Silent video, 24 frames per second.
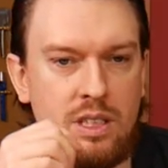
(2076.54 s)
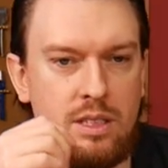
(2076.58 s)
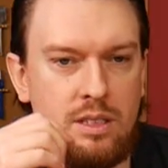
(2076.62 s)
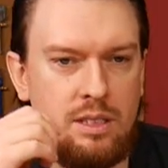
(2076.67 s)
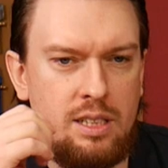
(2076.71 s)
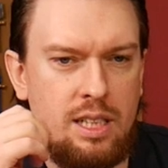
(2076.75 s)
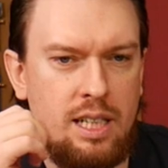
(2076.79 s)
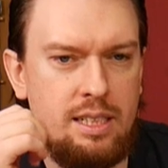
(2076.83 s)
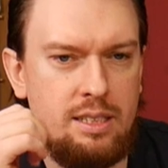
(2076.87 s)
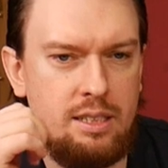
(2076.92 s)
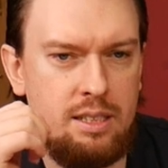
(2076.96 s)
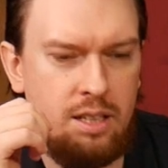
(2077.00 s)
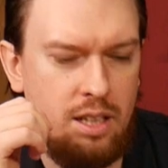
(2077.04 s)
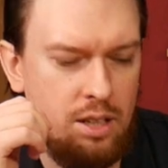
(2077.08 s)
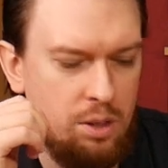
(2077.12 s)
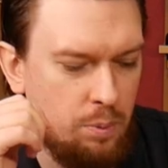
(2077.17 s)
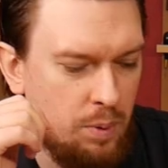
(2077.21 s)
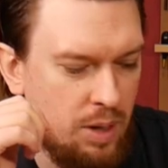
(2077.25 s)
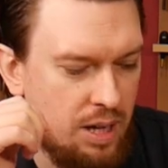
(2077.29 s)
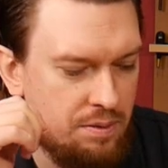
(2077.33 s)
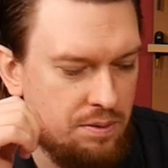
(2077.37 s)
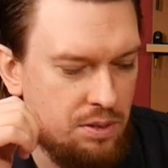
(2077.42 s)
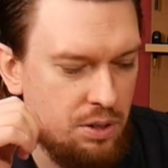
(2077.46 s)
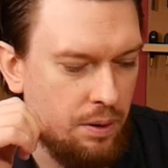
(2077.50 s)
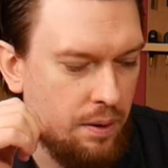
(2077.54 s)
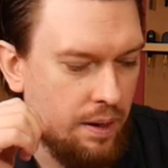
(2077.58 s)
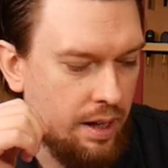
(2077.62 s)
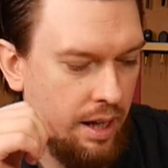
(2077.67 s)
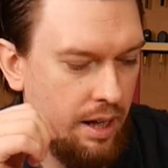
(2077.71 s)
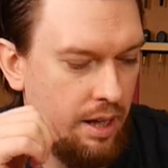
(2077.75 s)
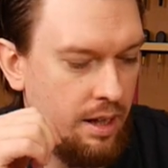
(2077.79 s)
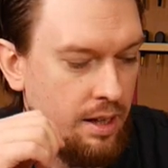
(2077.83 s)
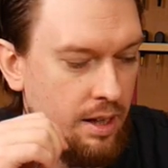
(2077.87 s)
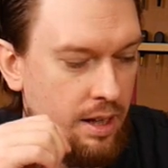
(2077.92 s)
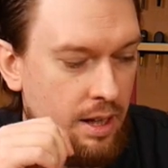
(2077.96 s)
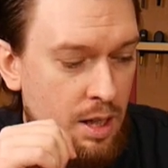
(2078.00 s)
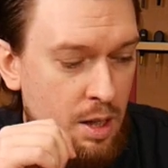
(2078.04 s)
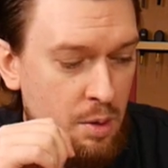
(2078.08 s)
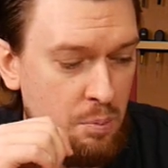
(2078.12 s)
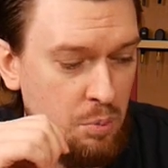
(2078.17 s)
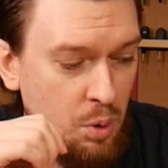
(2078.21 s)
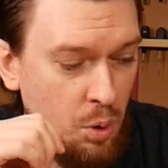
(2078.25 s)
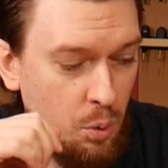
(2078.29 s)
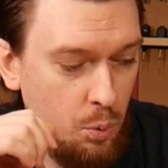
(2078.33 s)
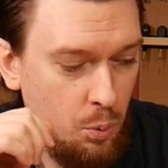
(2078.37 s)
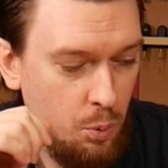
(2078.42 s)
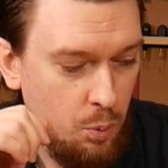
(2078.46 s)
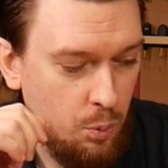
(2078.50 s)
So that's another way of doing it.
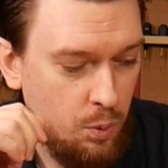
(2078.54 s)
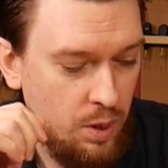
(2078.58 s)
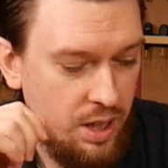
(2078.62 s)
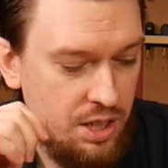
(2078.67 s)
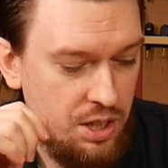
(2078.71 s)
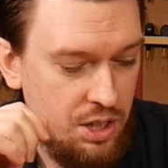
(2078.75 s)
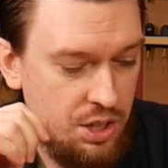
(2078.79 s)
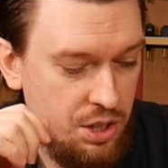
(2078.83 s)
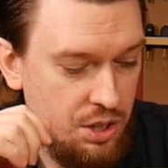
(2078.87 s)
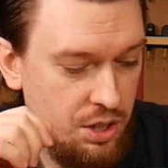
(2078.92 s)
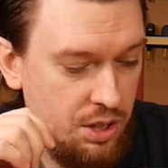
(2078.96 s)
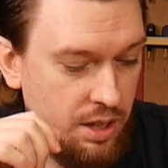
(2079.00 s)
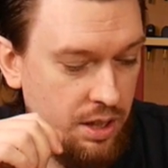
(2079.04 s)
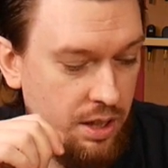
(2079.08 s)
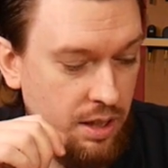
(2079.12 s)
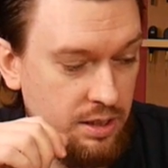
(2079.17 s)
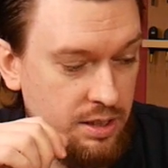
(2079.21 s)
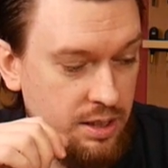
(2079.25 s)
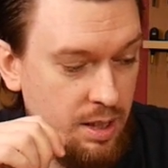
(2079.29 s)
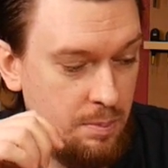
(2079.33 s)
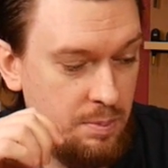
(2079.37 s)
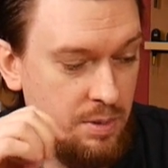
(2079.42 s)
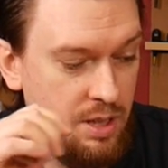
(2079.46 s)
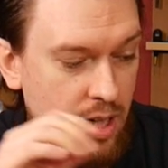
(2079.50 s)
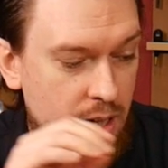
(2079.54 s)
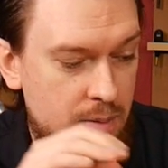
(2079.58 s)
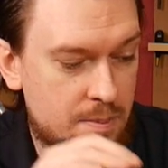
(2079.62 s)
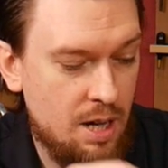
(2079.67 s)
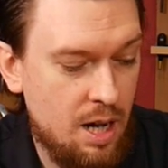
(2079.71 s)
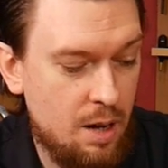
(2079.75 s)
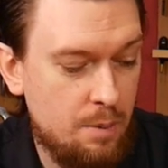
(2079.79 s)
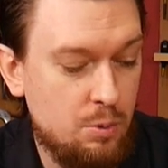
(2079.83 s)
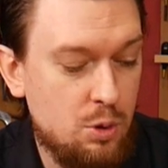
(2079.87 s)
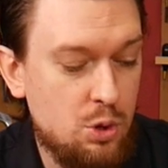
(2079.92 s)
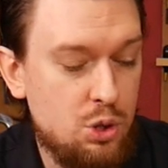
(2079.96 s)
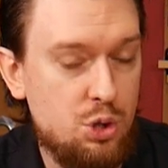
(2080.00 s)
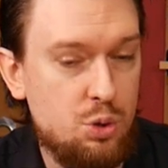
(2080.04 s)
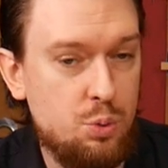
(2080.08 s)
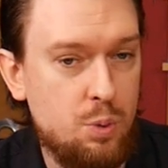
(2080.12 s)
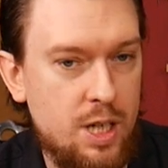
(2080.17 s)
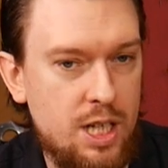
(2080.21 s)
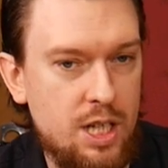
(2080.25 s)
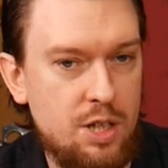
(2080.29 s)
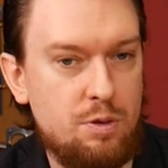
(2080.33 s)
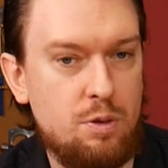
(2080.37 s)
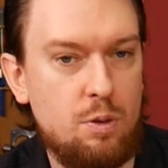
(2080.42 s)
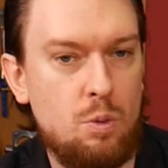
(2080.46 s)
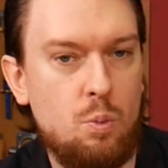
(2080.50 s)
But which, you know, sometimes I will
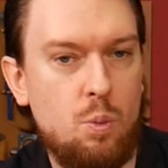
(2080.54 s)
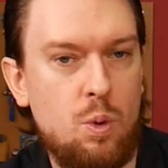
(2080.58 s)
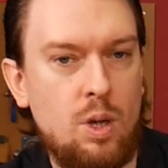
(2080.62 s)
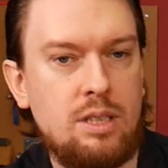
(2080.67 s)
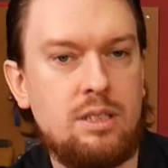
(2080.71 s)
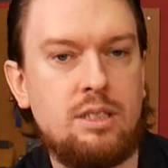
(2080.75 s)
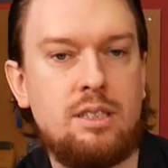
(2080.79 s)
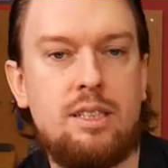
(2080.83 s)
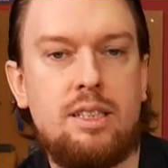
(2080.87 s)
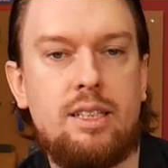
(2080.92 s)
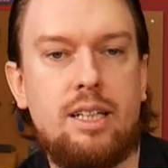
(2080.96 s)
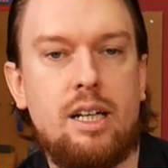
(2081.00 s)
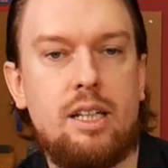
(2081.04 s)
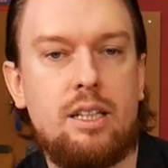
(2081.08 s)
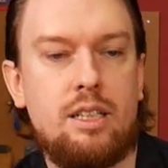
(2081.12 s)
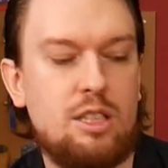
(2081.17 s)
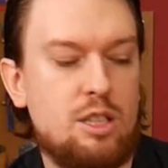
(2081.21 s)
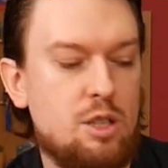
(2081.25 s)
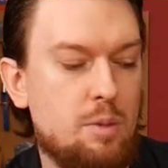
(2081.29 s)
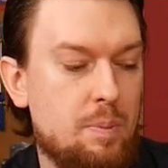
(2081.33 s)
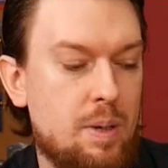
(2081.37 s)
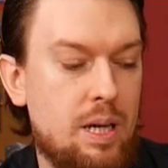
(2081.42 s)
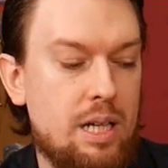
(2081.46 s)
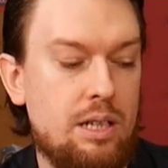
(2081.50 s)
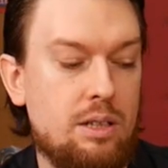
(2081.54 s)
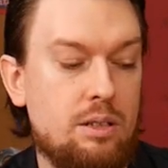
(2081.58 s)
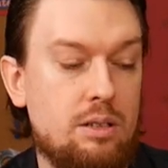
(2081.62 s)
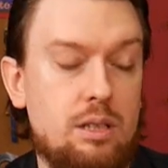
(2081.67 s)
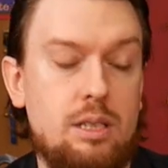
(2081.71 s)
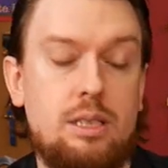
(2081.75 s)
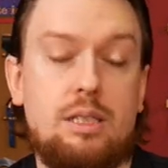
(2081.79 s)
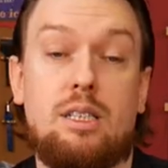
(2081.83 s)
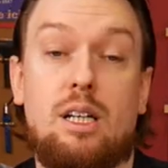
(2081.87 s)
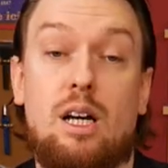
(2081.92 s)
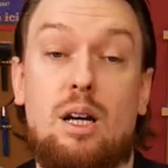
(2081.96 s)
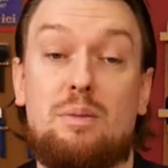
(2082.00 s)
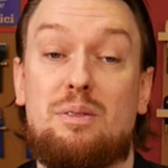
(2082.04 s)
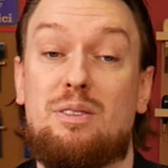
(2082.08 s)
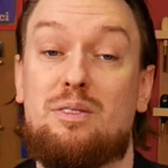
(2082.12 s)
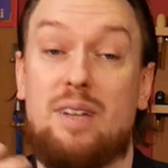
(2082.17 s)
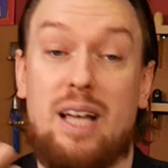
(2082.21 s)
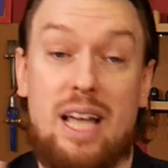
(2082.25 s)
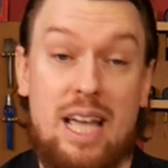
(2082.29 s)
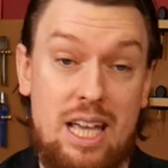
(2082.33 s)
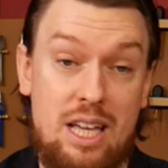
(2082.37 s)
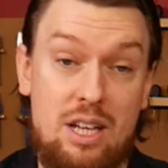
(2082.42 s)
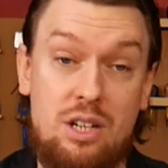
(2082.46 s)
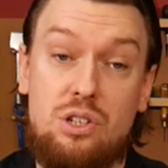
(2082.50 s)
switch from one to the other depending on the type of
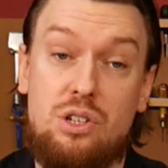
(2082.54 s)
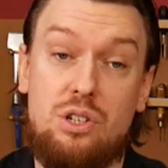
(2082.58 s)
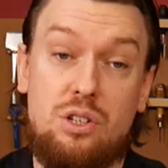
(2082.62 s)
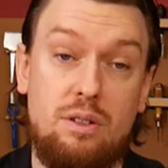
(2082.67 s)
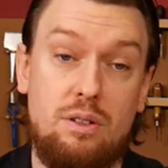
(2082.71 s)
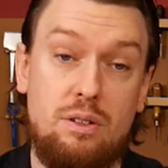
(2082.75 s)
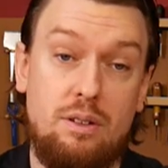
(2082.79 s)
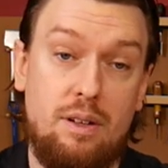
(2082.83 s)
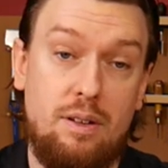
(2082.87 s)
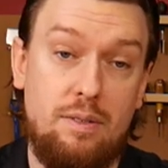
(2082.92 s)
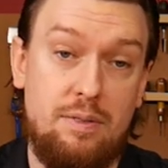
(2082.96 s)
edge.